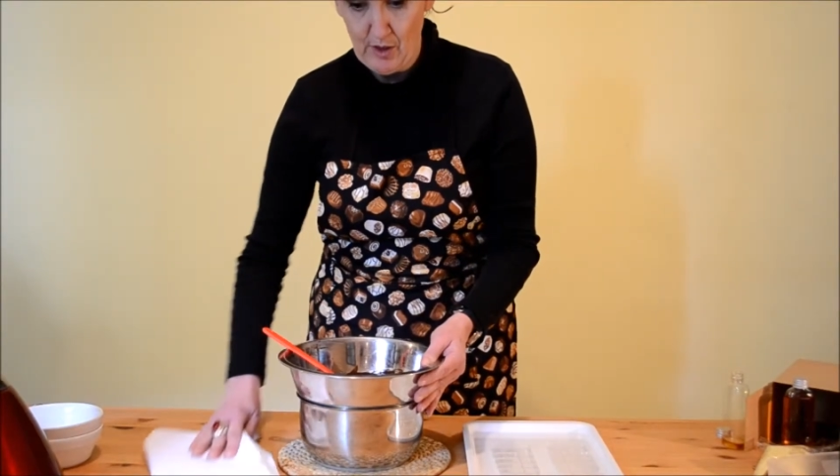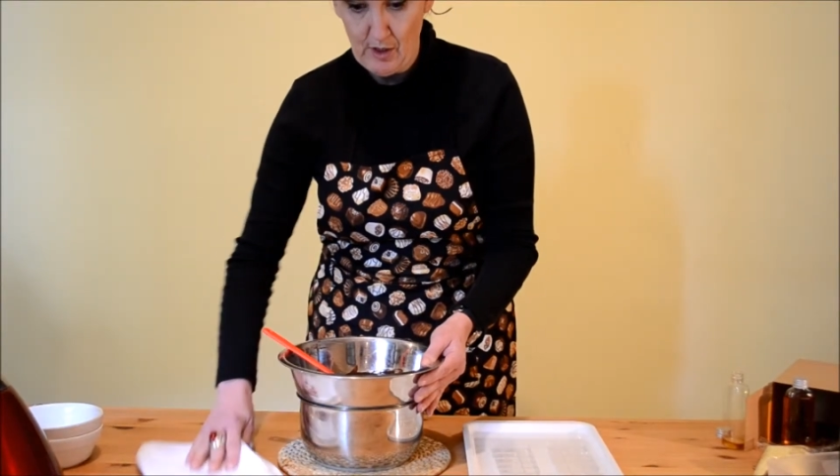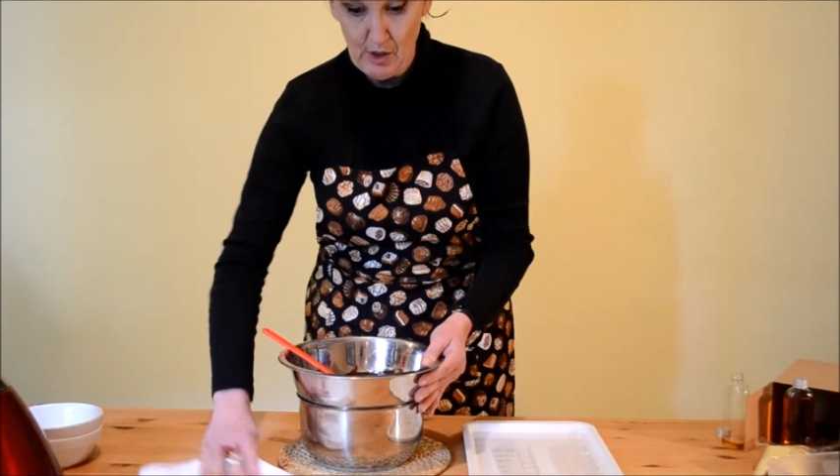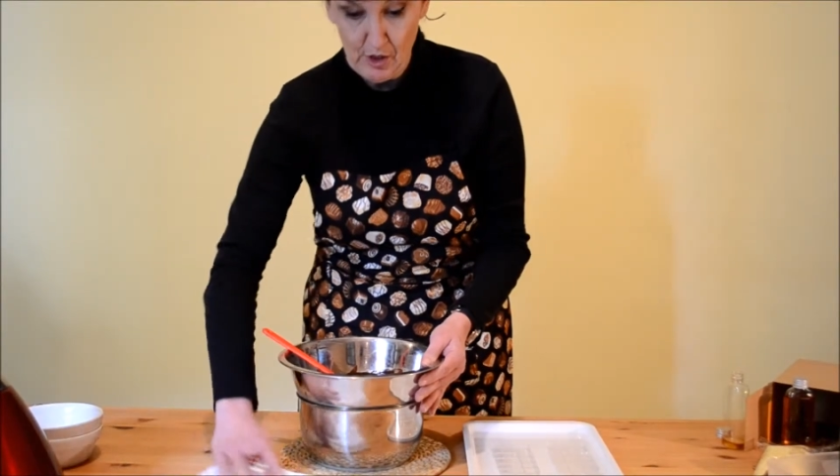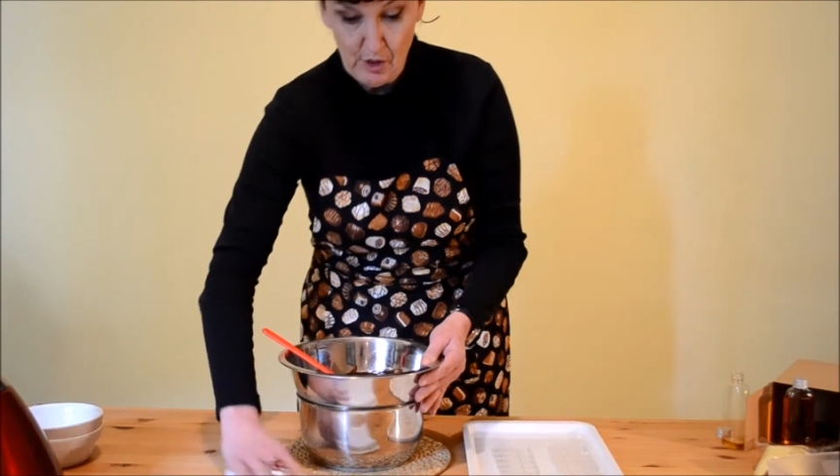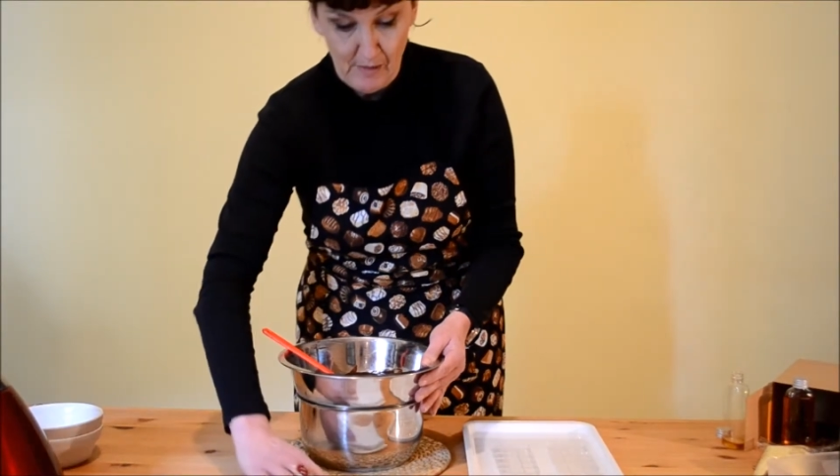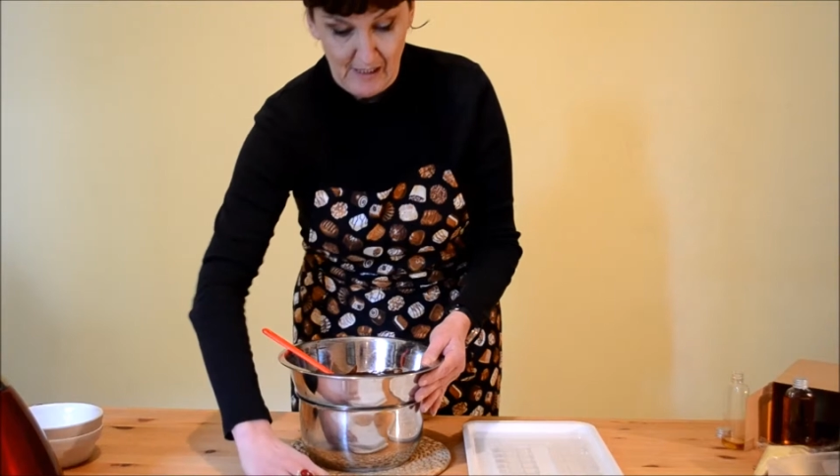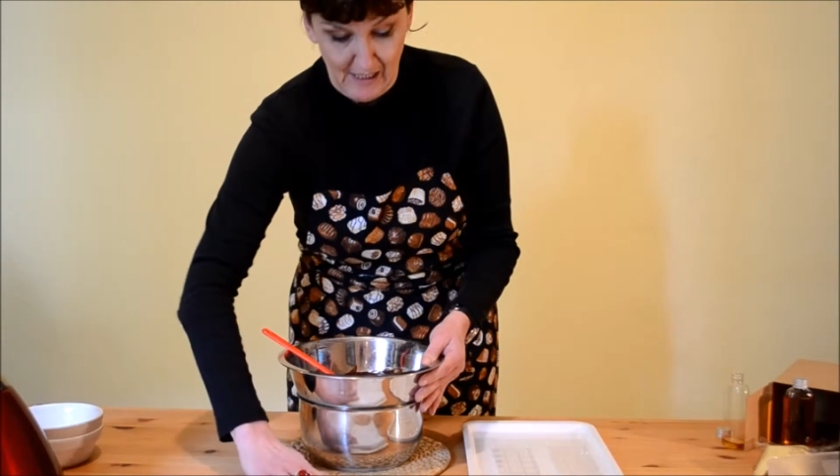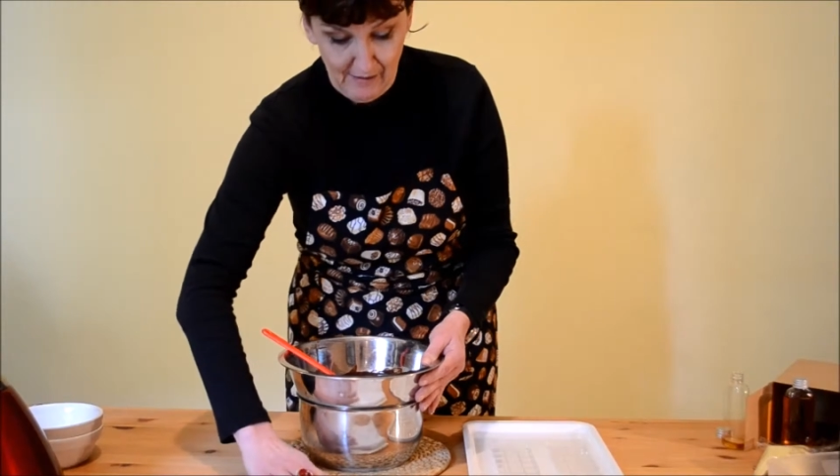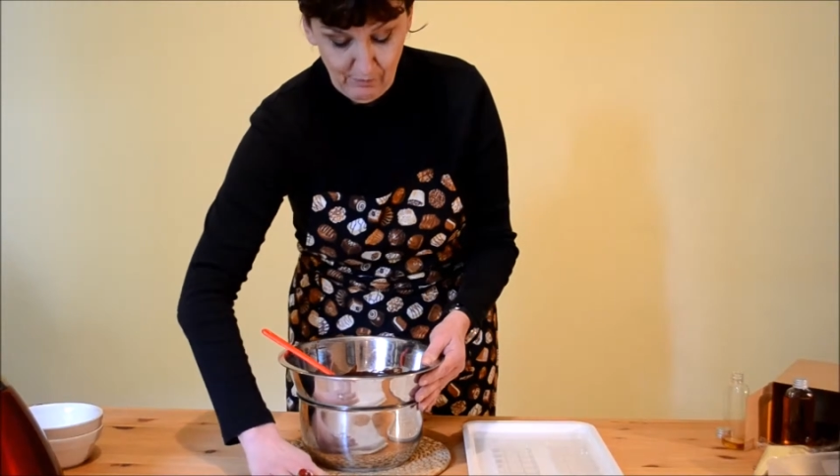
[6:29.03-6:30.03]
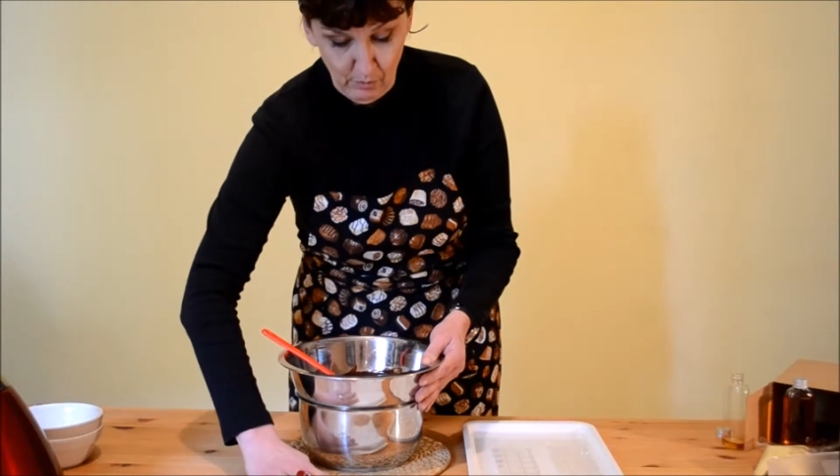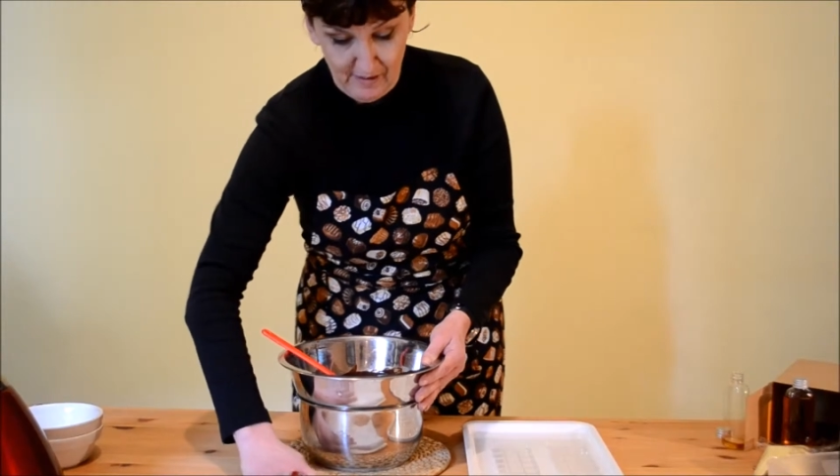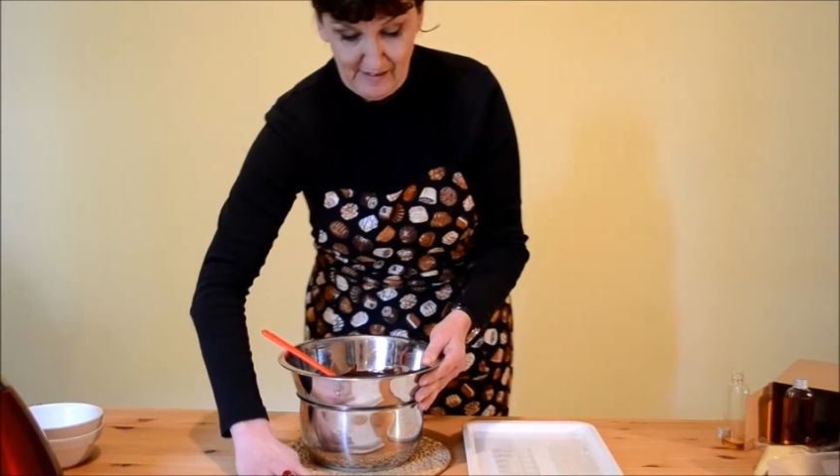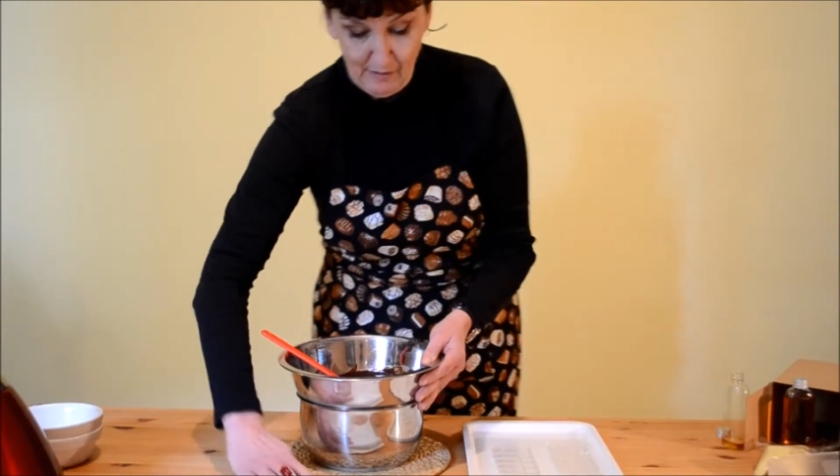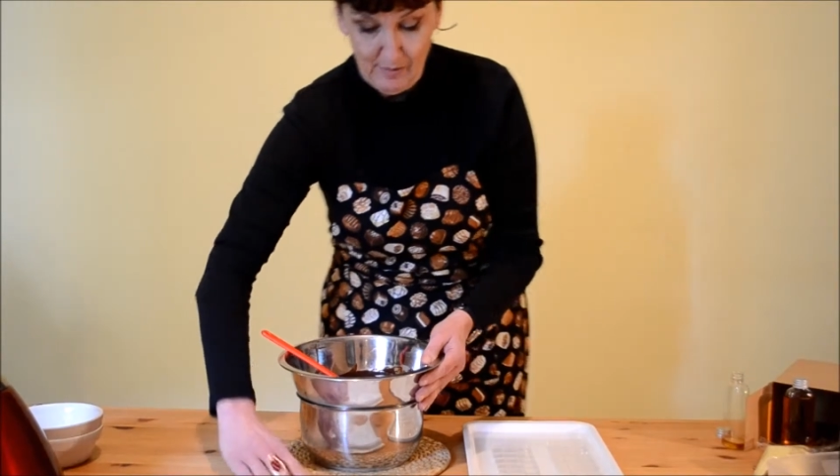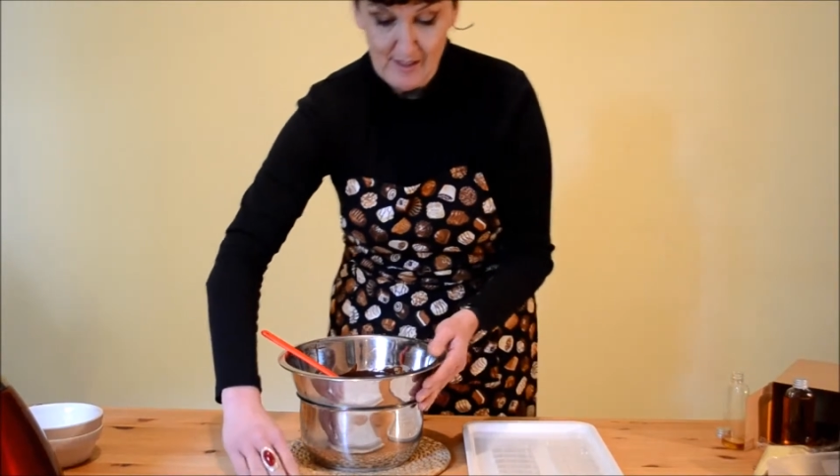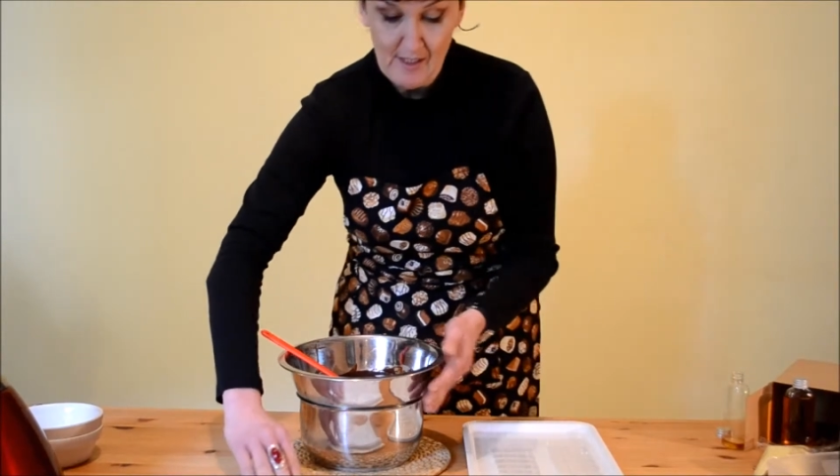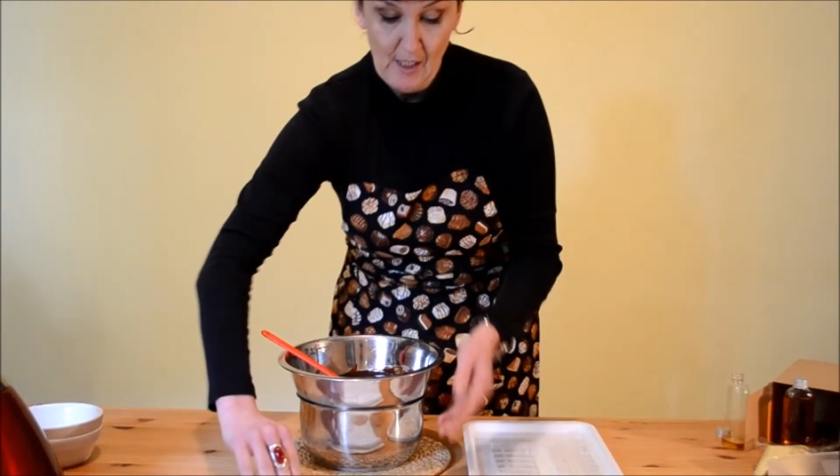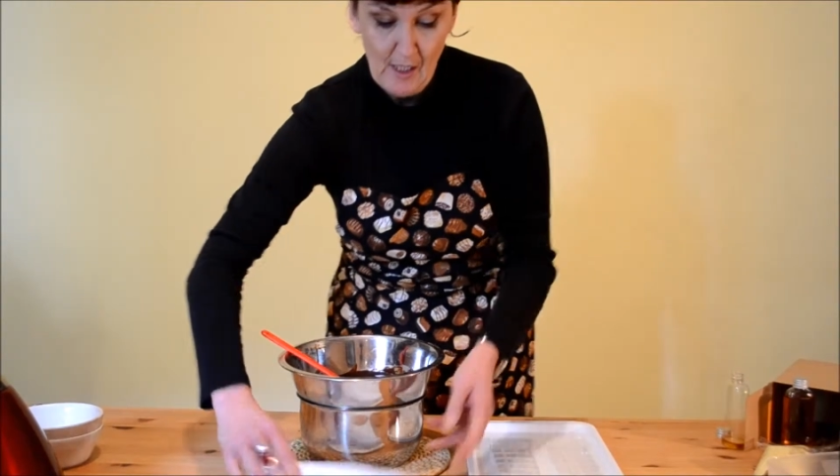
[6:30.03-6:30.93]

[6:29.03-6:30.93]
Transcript: suggest you be careful with now is